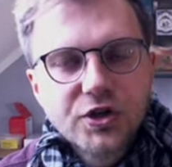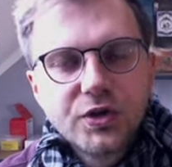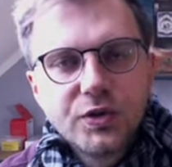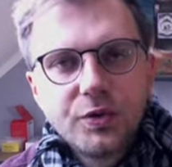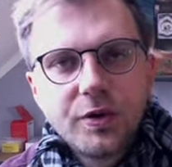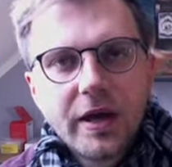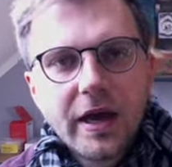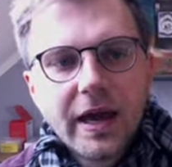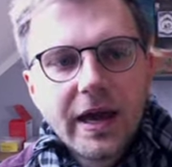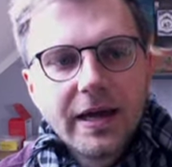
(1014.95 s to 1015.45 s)
you
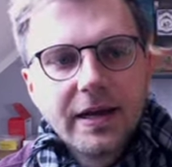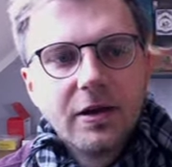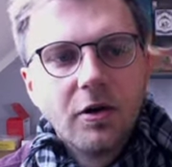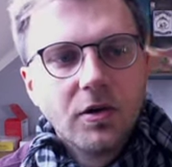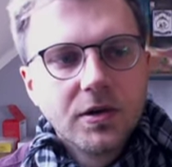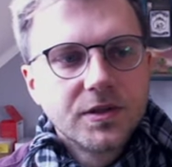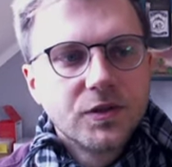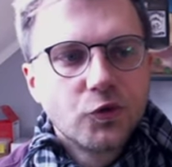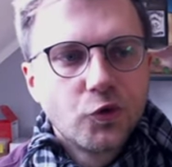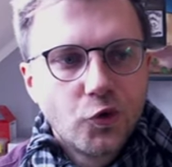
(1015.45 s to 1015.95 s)
can
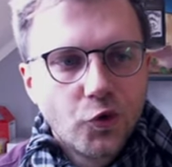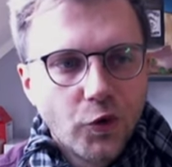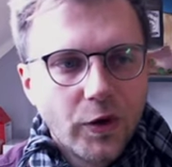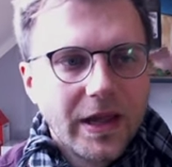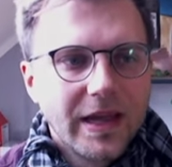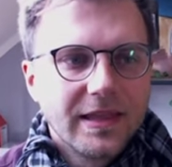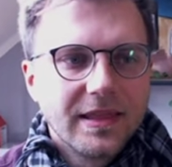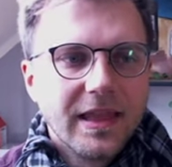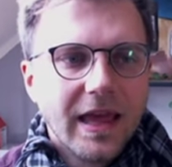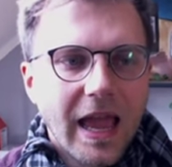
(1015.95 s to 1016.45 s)
also
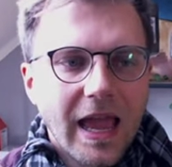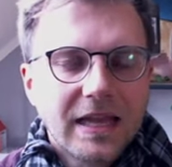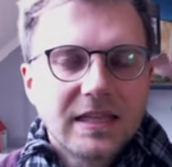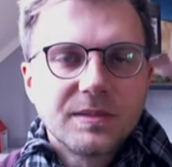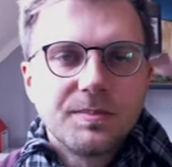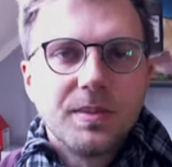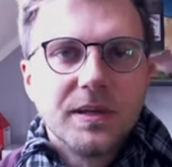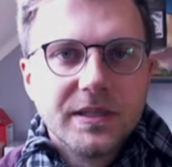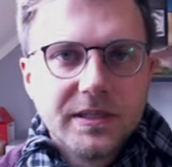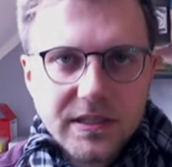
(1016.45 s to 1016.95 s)
create
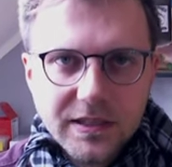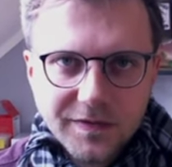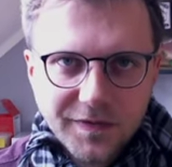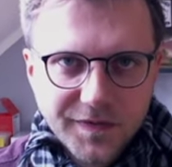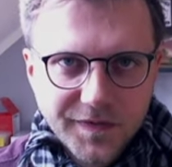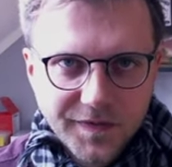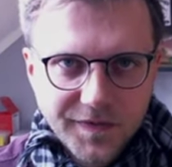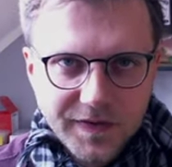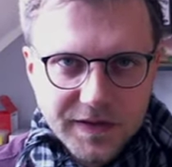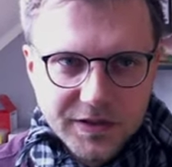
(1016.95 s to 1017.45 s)
explicit
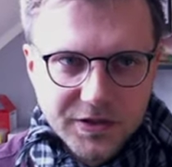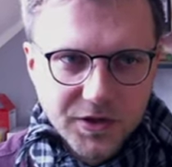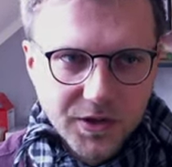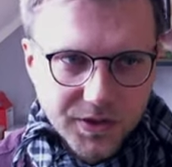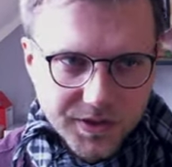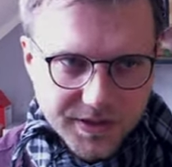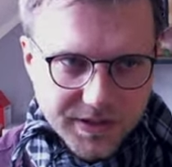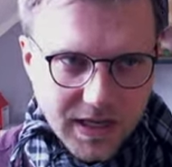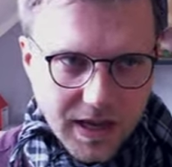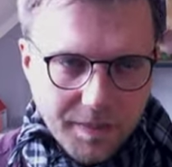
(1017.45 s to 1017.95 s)
feature
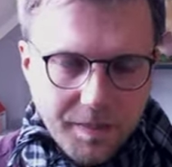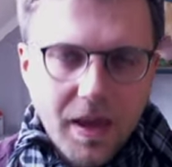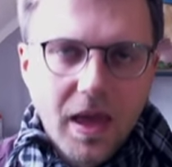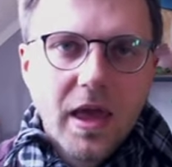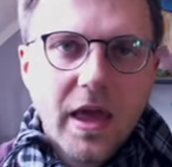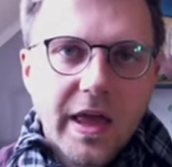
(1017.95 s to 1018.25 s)
snap.